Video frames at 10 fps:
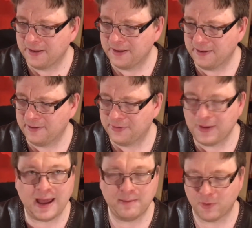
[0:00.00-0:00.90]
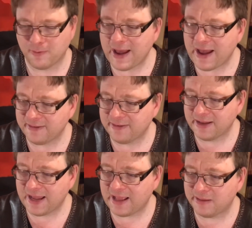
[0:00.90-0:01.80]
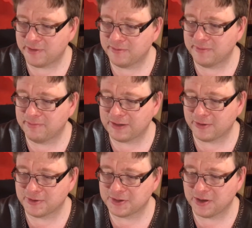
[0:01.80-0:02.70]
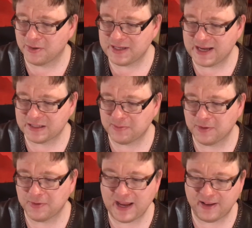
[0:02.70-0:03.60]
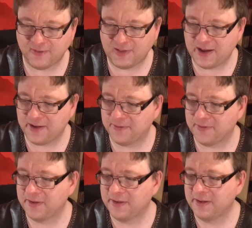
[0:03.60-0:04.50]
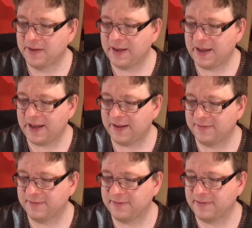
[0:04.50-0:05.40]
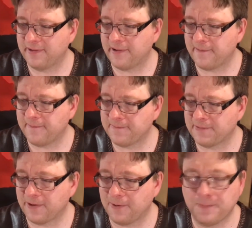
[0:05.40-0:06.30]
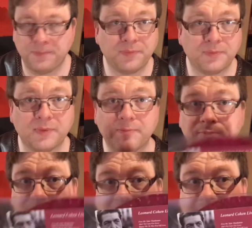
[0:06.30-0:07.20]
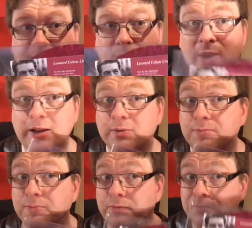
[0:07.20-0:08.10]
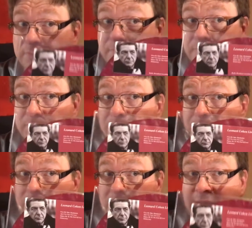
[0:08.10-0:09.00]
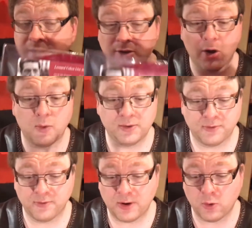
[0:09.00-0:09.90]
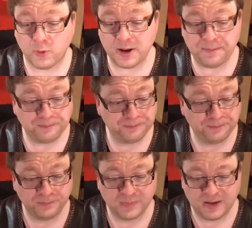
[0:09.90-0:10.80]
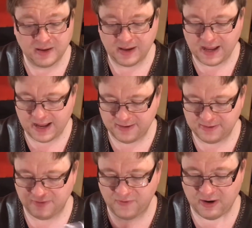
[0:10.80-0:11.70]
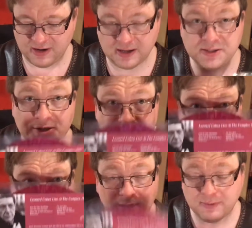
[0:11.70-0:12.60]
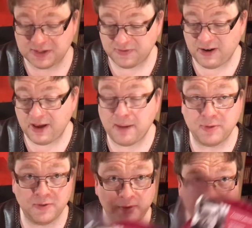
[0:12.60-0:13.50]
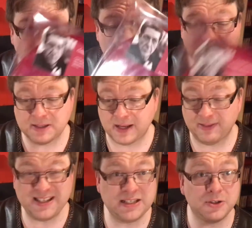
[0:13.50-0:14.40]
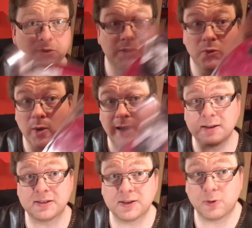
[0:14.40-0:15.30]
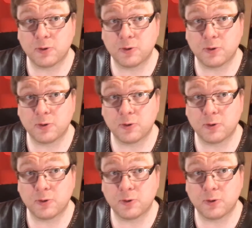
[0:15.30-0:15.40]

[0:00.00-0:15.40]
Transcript: the I'm Your Man album, but also Dance Me to the End of Love, and yeah, so it's a great Leonard Cohen recording and a very nice issue. I was very happy to find this. I listened to it twice